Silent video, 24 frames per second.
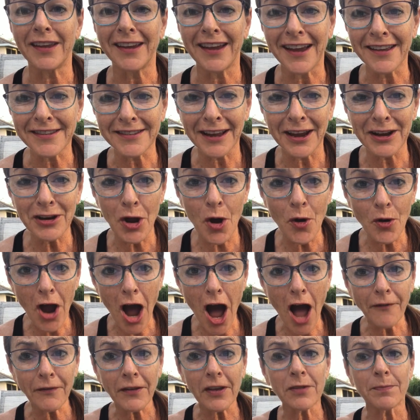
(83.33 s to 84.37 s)
Yes, I know
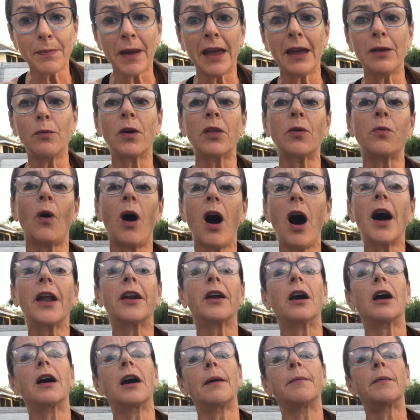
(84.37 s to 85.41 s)
coffee's made with
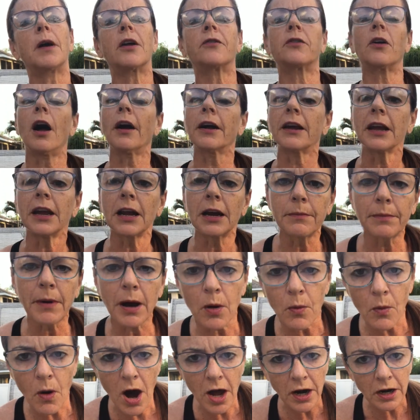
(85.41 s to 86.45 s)
water. I'm not talking
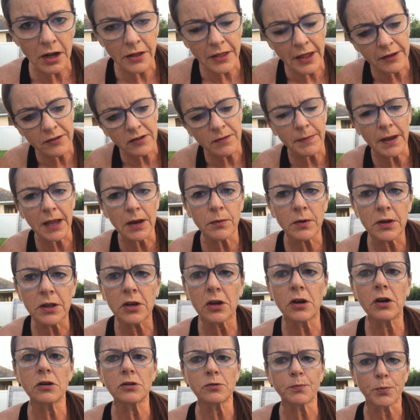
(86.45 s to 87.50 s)
about water that's made with
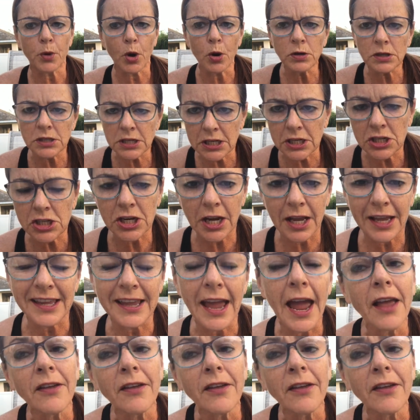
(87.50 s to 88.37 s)
your protein shake.